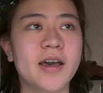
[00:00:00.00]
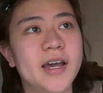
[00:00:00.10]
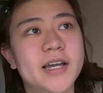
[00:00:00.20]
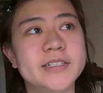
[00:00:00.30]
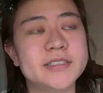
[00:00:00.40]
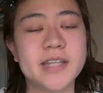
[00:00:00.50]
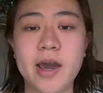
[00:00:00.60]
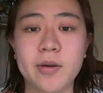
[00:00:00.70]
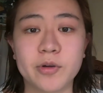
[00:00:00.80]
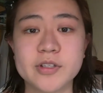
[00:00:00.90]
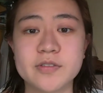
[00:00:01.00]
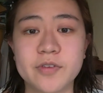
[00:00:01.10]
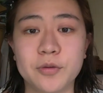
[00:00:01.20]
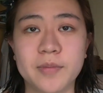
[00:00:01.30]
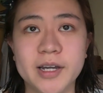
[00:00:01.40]
and now I'm going to
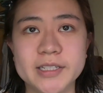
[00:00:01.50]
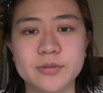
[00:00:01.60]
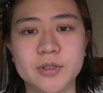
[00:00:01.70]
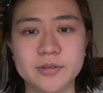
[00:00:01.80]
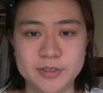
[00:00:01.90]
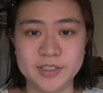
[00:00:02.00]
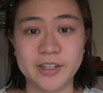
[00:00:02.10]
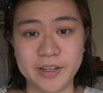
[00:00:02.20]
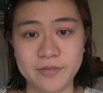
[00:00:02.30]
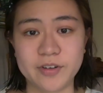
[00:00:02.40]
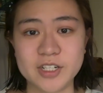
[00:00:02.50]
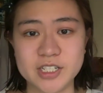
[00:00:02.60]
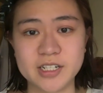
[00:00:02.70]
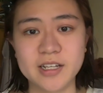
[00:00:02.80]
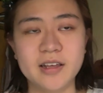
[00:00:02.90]
film my, night
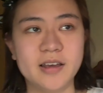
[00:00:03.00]
version.